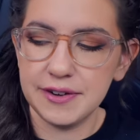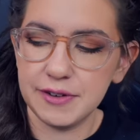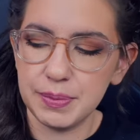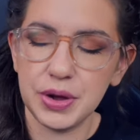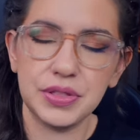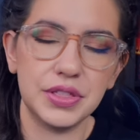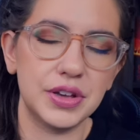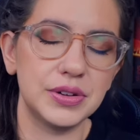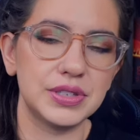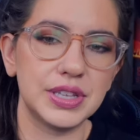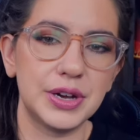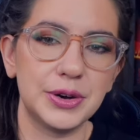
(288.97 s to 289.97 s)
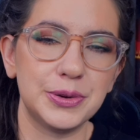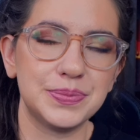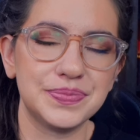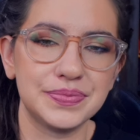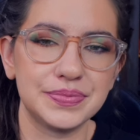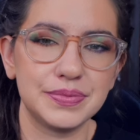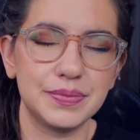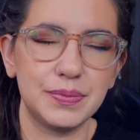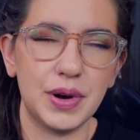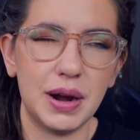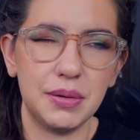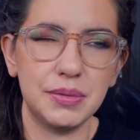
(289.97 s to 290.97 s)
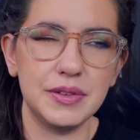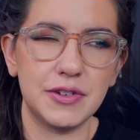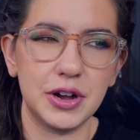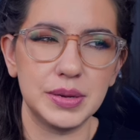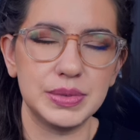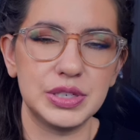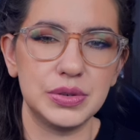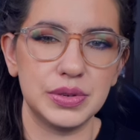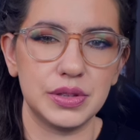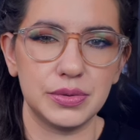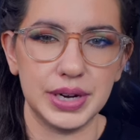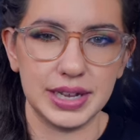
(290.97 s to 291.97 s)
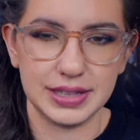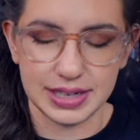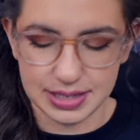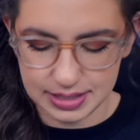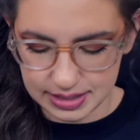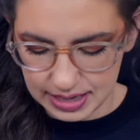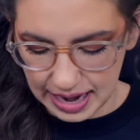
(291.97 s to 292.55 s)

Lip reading: For both of those, though, probably volumes 2 and 3 at least.